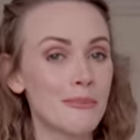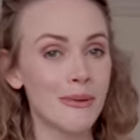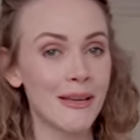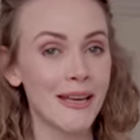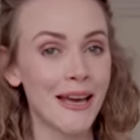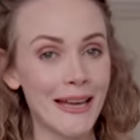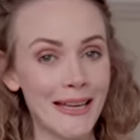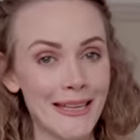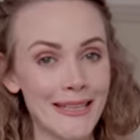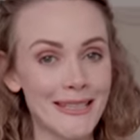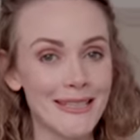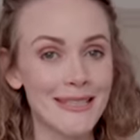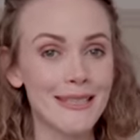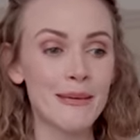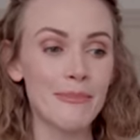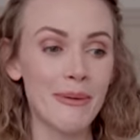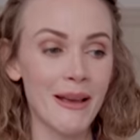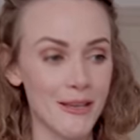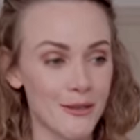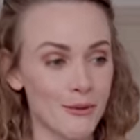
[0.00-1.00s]
because
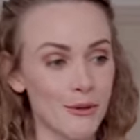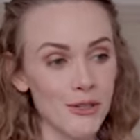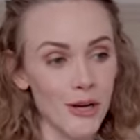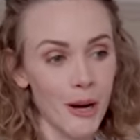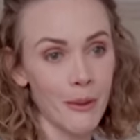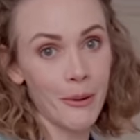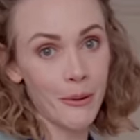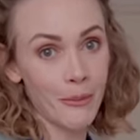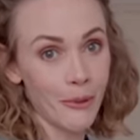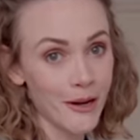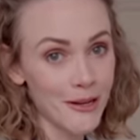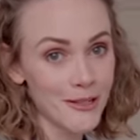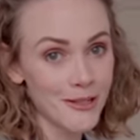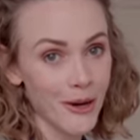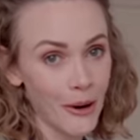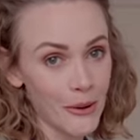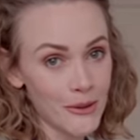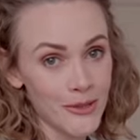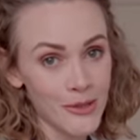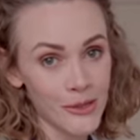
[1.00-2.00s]
the pastry shop I wanted to
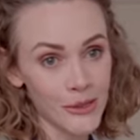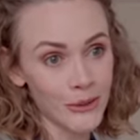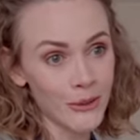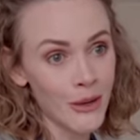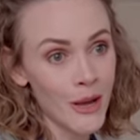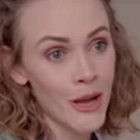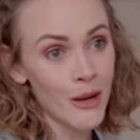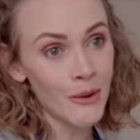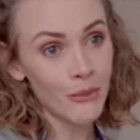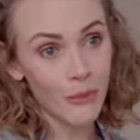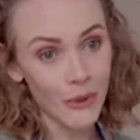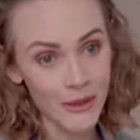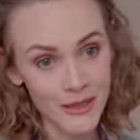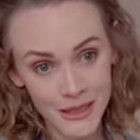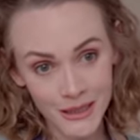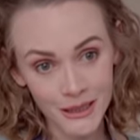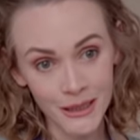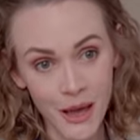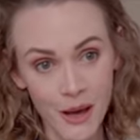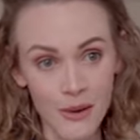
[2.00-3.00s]
go to was
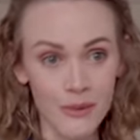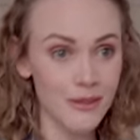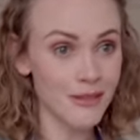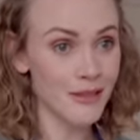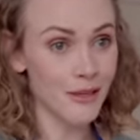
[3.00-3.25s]
closed.